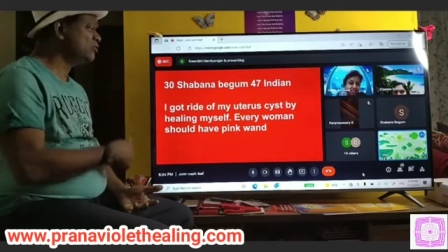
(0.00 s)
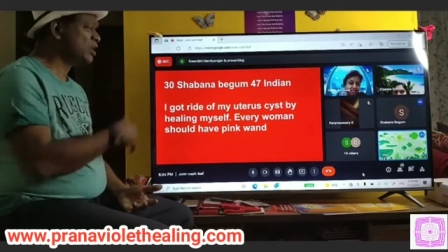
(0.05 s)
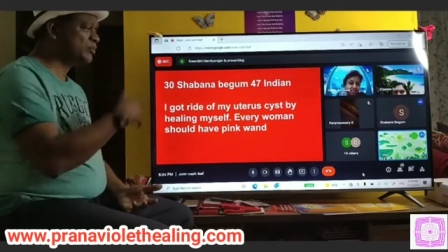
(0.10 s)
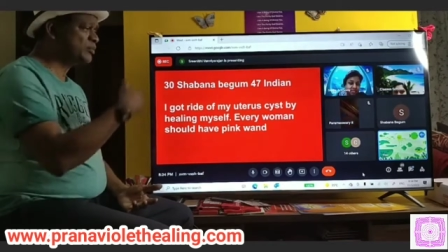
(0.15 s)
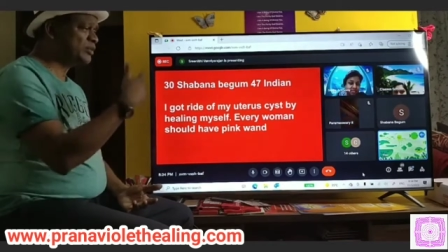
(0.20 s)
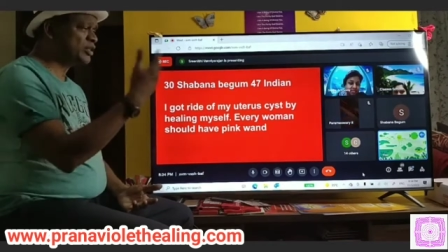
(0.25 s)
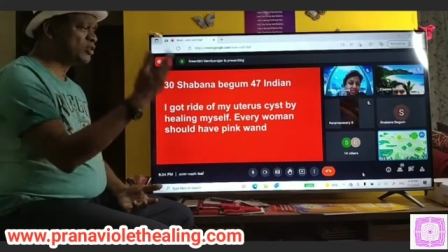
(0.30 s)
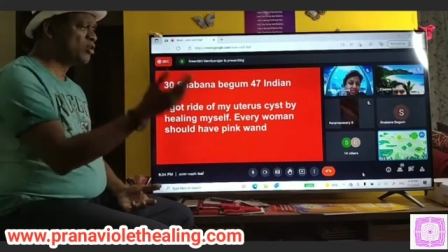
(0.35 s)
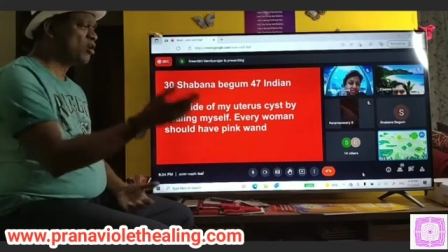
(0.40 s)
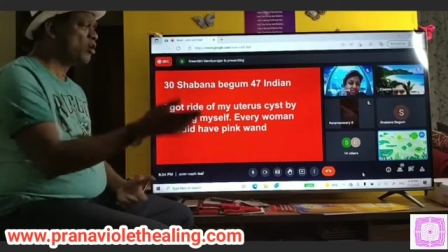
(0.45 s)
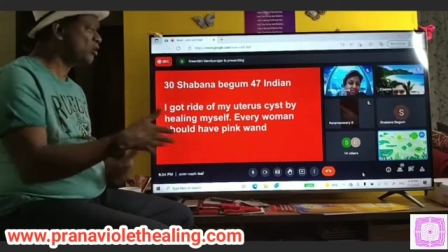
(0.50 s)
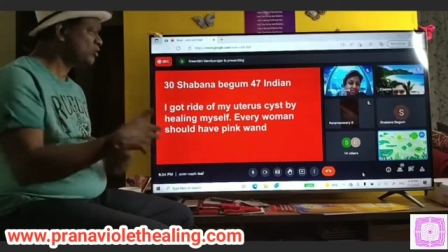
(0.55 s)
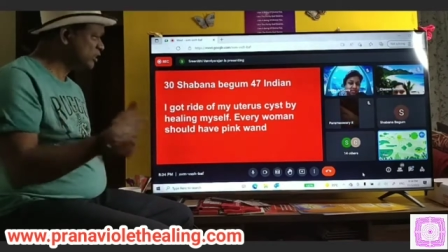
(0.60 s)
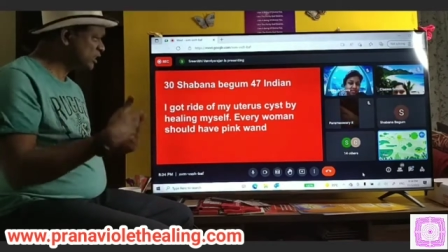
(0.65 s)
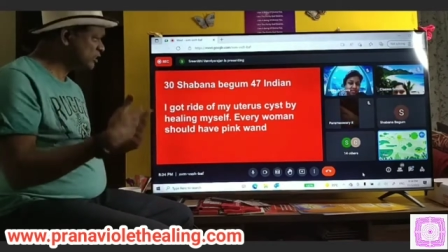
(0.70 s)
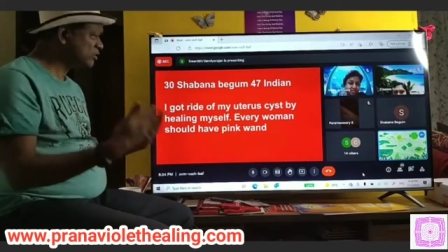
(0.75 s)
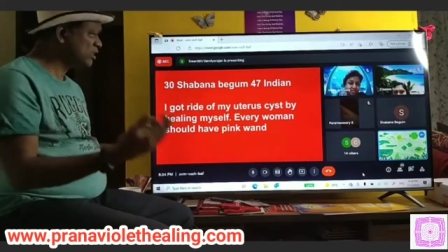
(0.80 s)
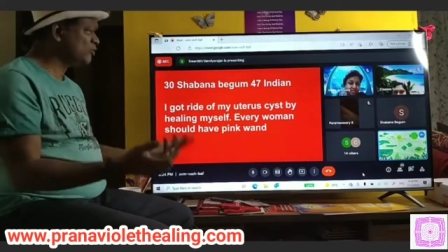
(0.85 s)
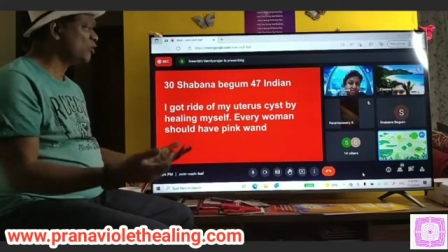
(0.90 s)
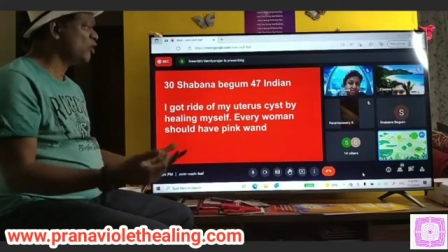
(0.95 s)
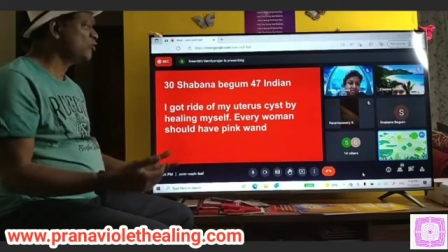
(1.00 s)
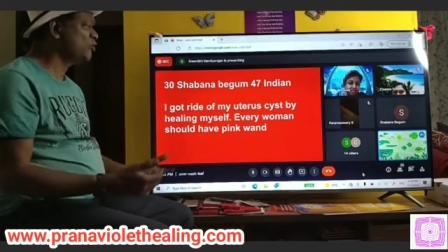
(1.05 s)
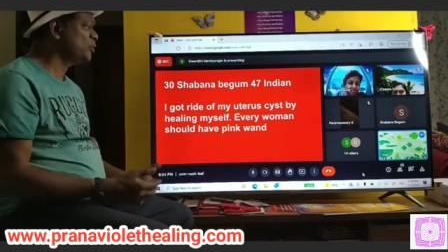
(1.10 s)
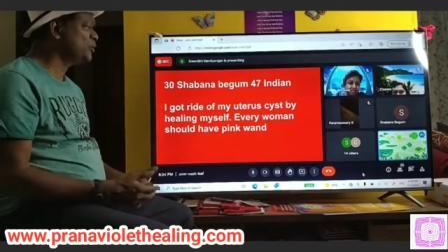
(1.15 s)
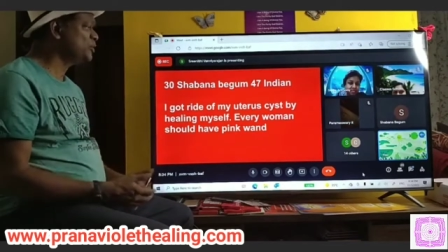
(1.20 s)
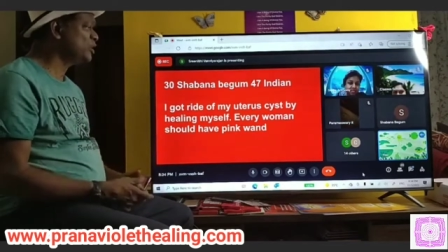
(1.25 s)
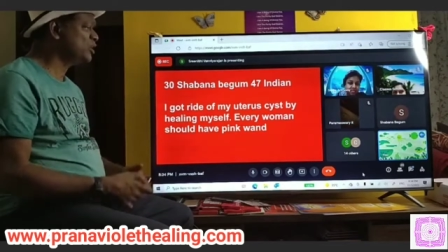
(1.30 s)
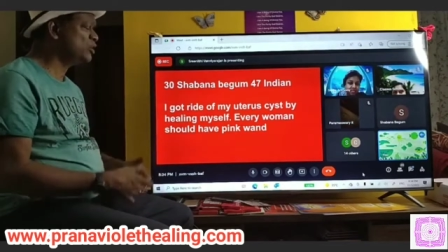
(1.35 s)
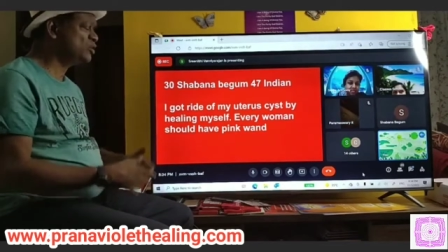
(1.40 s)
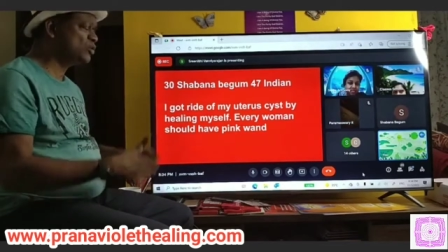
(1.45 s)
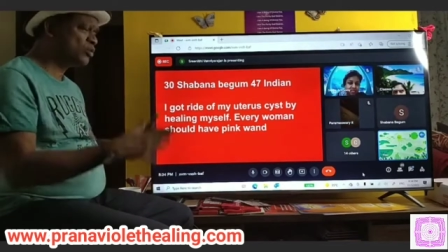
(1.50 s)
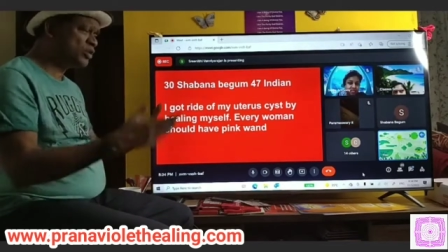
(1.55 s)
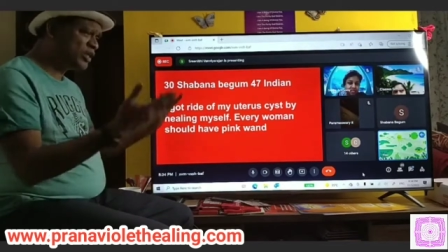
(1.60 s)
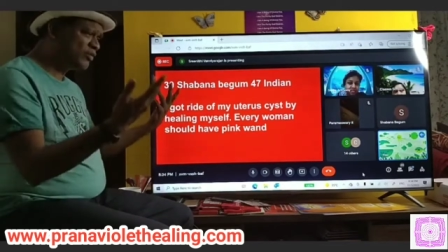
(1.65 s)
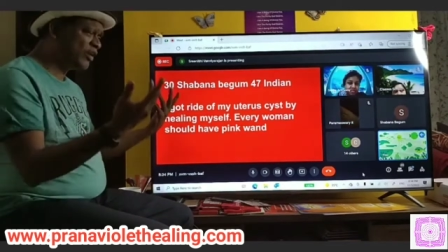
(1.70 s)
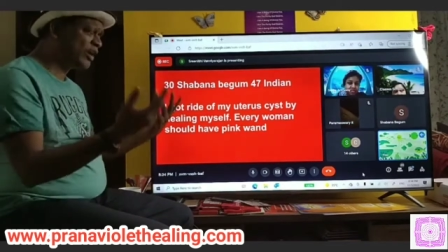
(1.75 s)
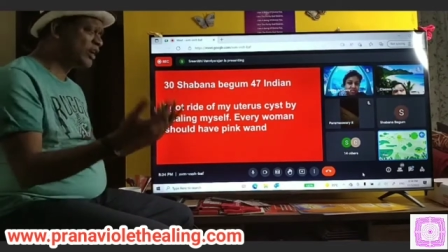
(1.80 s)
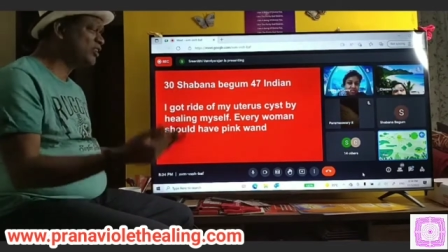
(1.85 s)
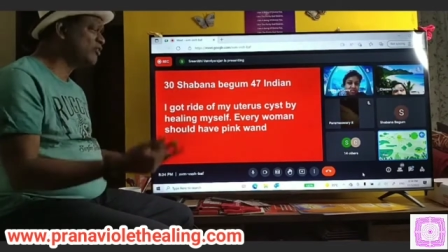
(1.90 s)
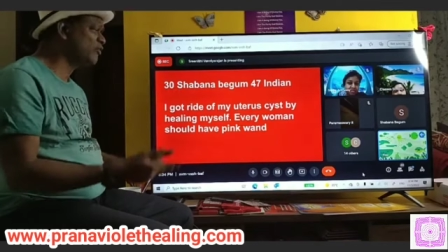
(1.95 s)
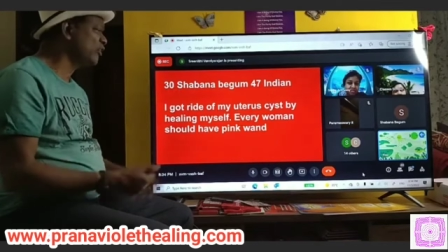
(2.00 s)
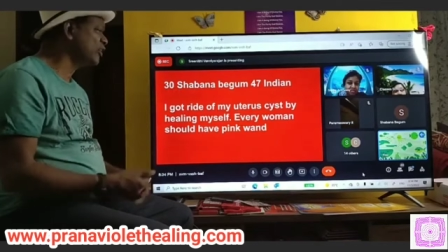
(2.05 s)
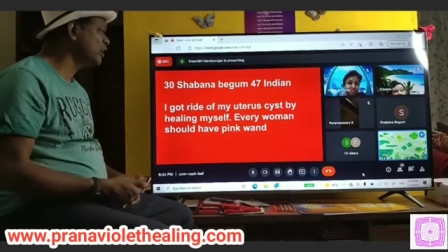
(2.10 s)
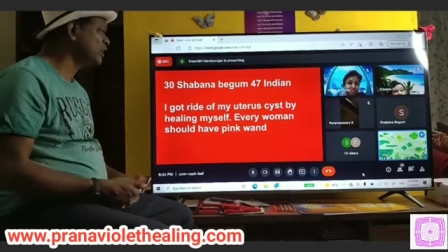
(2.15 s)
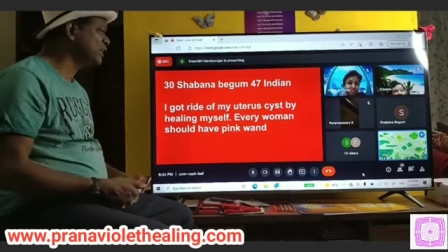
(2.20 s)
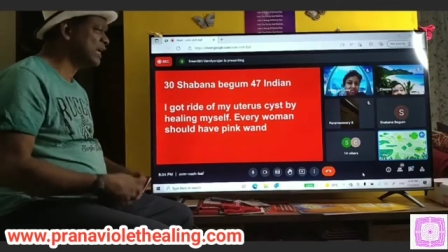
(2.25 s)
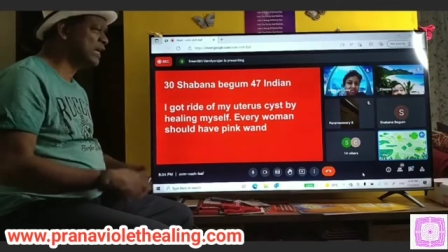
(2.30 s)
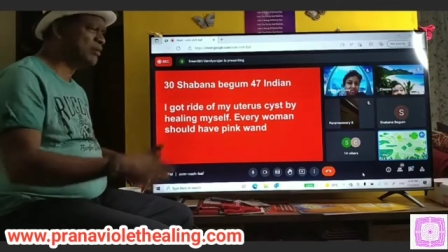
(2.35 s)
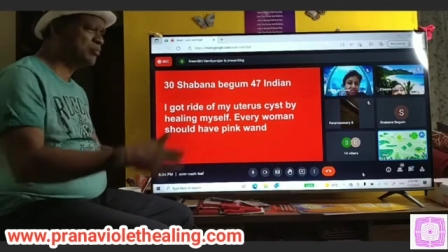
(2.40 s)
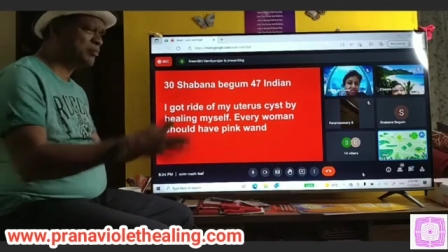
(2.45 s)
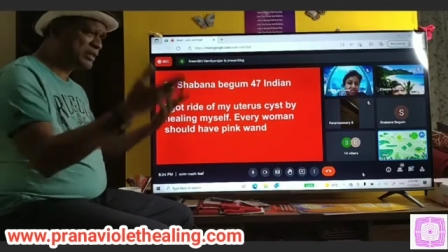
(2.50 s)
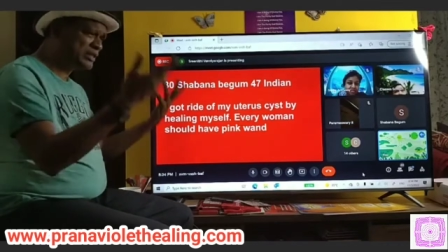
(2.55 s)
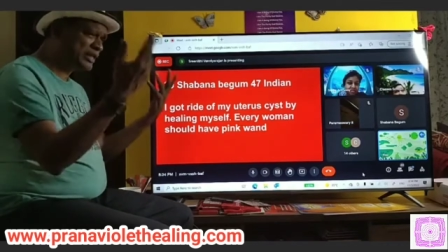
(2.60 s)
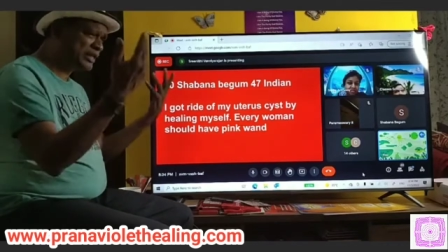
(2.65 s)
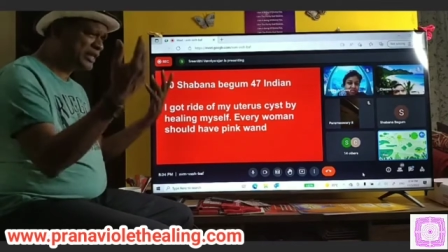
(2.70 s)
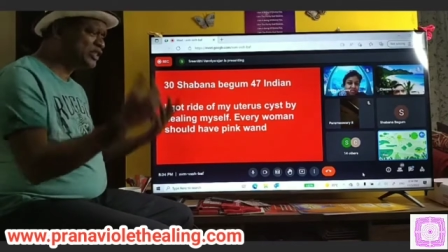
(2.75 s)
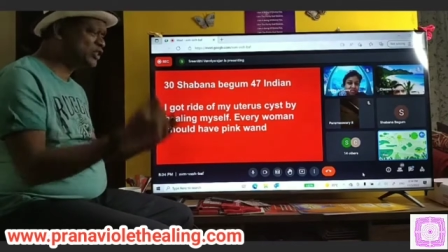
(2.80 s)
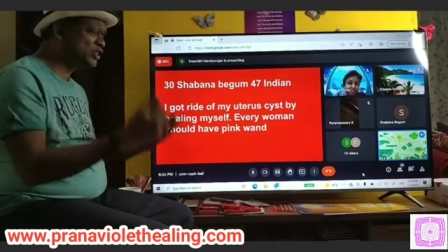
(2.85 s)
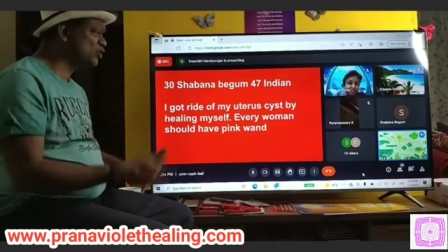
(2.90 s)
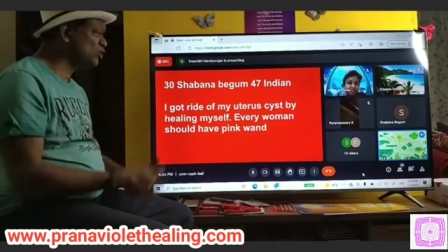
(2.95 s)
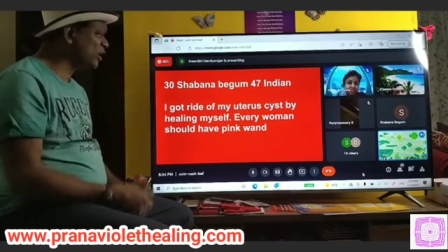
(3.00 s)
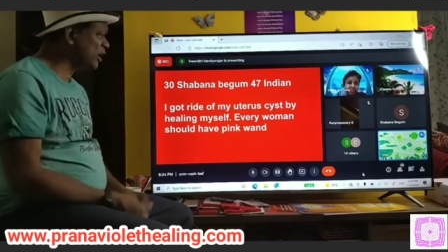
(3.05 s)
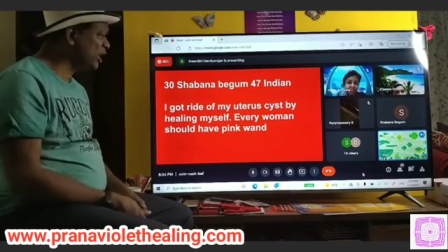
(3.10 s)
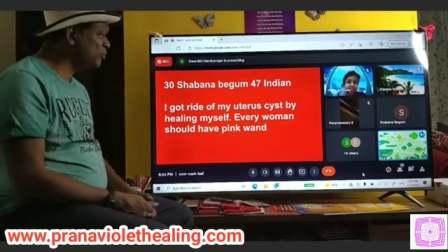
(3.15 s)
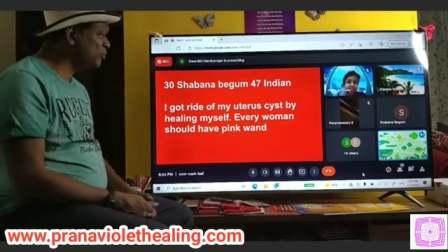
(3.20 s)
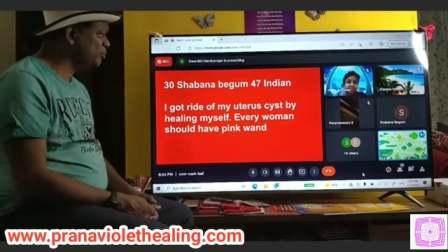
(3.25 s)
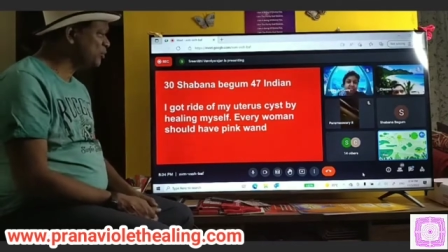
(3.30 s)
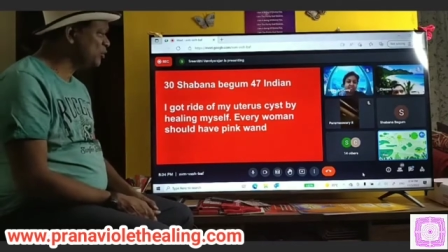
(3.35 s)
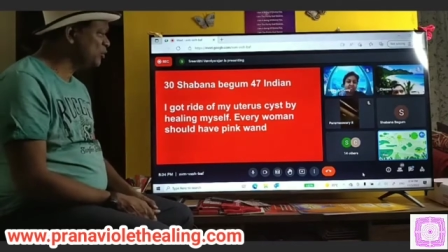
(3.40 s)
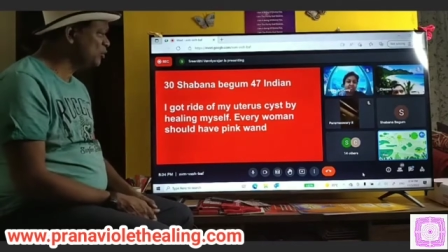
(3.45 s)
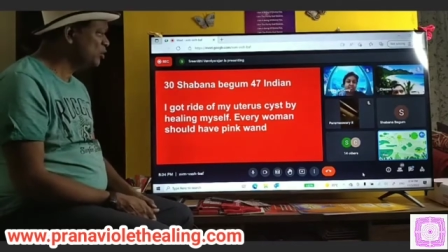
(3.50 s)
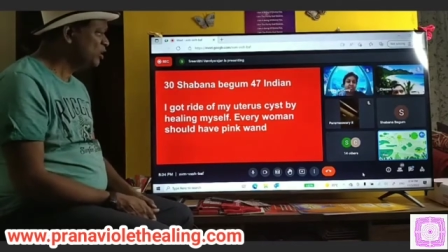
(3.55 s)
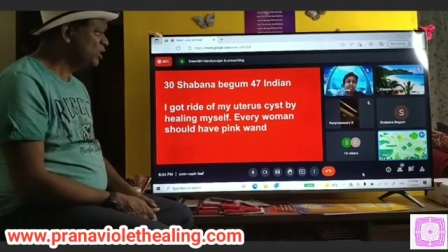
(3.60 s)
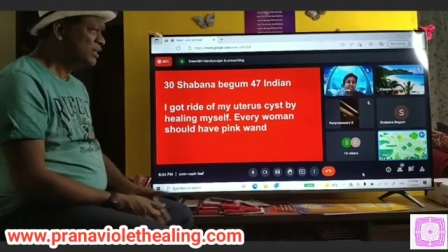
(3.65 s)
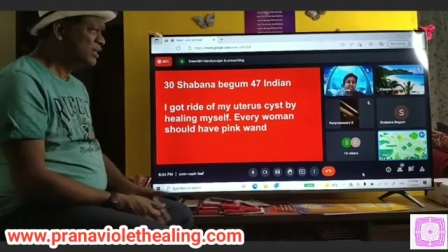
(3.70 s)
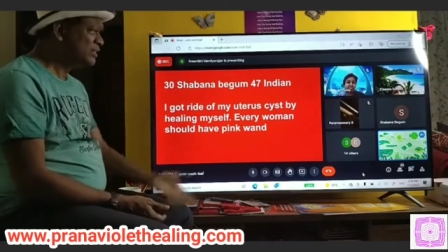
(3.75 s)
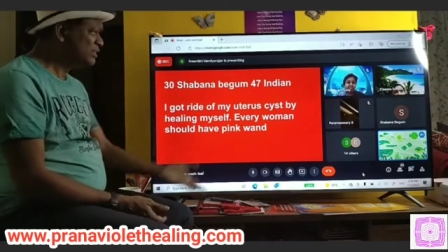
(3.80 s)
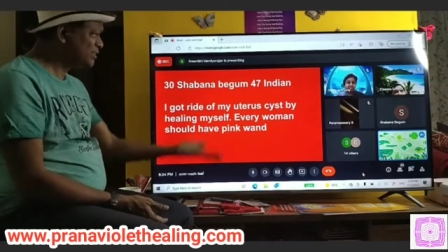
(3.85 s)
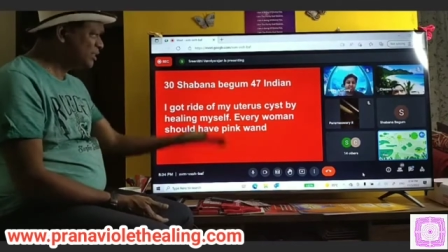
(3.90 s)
If something wrong, just read for affirmation, do divine fire, get Mother Nature to help you.